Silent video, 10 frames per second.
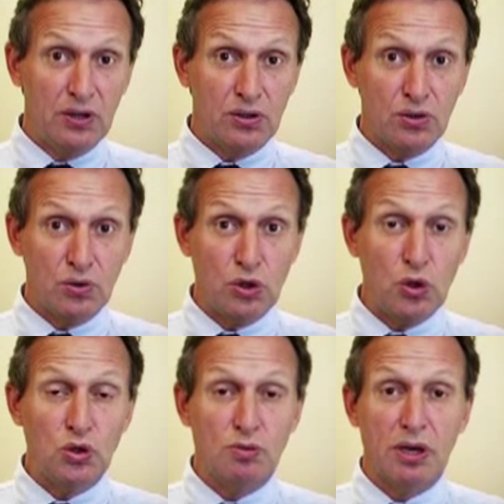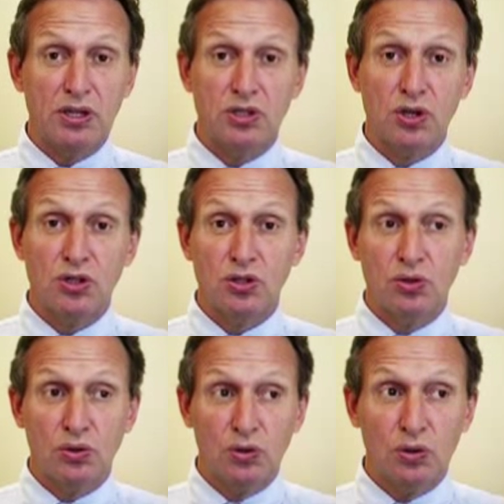to use my
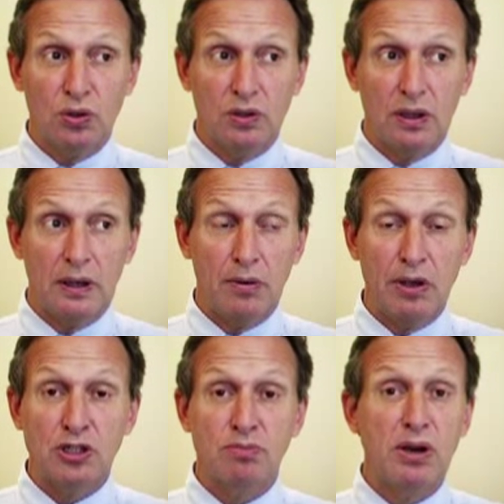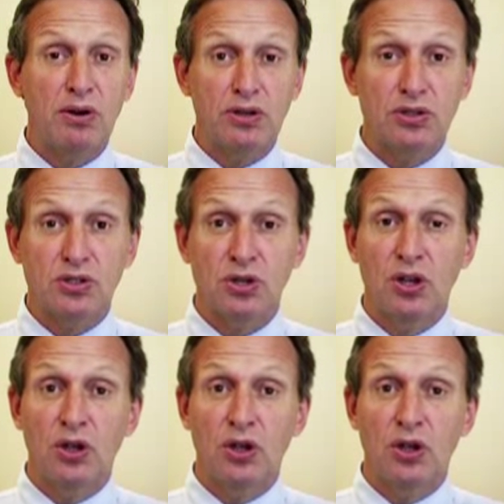surgical uh, experience